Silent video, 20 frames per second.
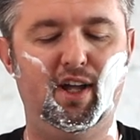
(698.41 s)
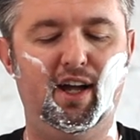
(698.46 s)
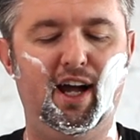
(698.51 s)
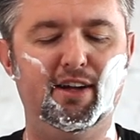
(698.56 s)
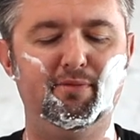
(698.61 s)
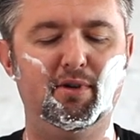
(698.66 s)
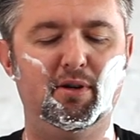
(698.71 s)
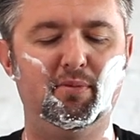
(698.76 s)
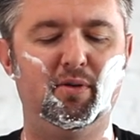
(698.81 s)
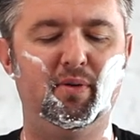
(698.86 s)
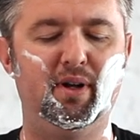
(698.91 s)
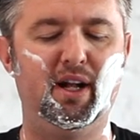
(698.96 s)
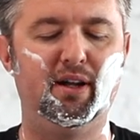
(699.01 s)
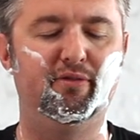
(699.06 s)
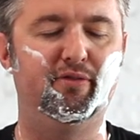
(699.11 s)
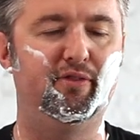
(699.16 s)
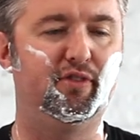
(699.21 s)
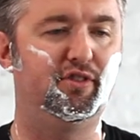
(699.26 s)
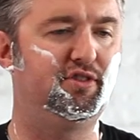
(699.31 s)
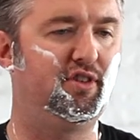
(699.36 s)
I remember when I
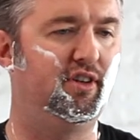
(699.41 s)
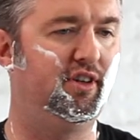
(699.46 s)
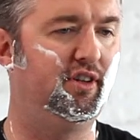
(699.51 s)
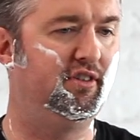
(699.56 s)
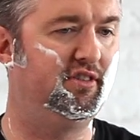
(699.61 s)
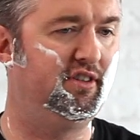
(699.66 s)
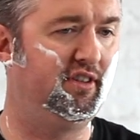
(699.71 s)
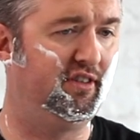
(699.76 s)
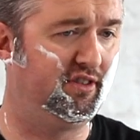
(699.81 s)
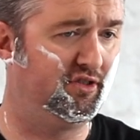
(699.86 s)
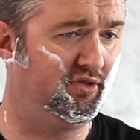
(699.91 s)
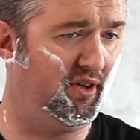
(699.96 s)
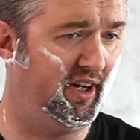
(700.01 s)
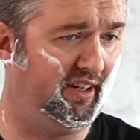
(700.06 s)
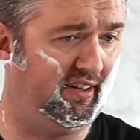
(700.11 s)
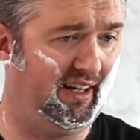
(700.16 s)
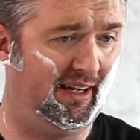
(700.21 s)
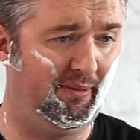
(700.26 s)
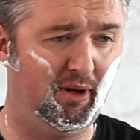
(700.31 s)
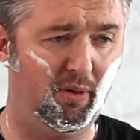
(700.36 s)
first started using
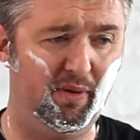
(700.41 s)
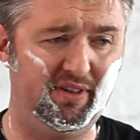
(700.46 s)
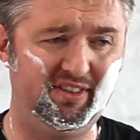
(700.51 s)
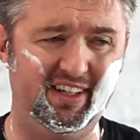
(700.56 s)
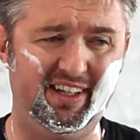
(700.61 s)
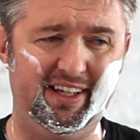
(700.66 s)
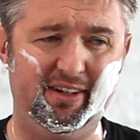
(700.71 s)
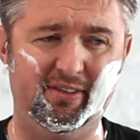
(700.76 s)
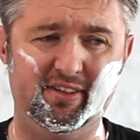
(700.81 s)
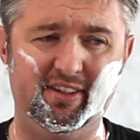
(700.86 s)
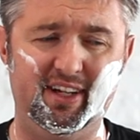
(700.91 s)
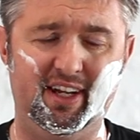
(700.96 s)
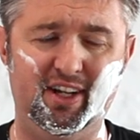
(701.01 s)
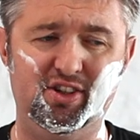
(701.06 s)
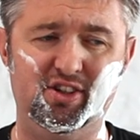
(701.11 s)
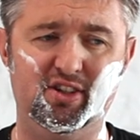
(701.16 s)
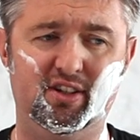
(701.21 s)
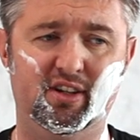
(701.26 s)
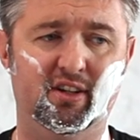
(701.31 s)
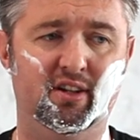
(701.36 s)
straights, I would always get
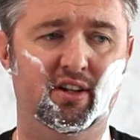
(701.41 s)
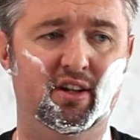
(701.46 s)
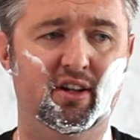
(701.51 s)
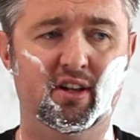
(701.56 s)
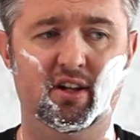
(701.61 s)
irritation